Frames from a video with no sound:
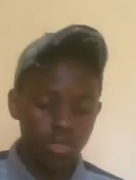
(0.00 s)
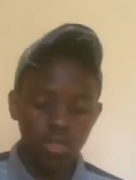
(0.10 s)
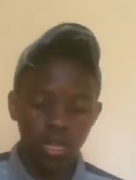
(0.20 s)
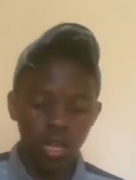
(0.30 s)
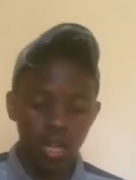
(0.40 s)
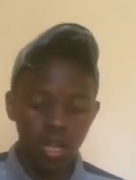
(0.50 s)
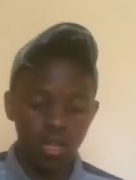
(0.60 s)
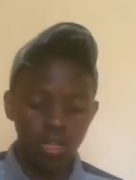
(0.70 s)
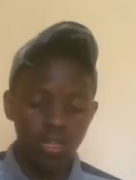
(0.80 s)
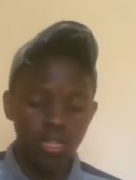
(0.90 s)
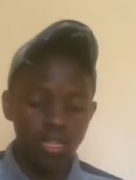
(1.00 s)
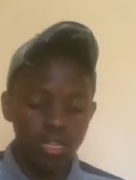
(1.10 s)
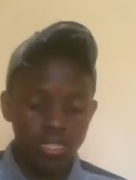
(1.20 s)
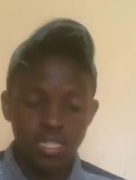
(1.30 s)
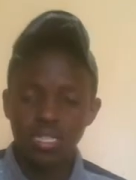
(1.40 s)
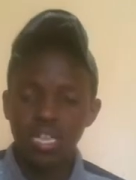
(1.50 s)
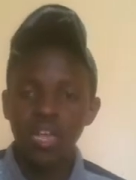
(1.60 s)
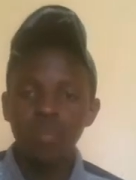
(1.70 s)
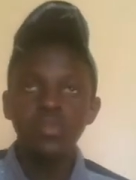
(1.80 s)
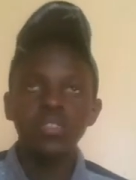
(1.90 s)
yeah, this
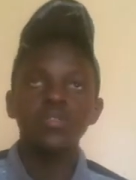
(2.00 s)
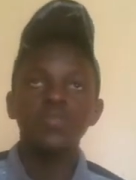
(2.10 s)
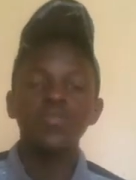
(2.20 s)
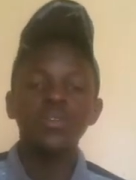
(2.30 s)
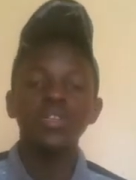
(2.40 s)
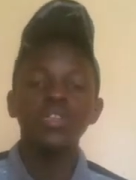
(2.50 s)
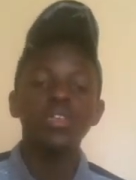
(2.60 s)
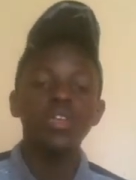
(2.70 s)
app is free.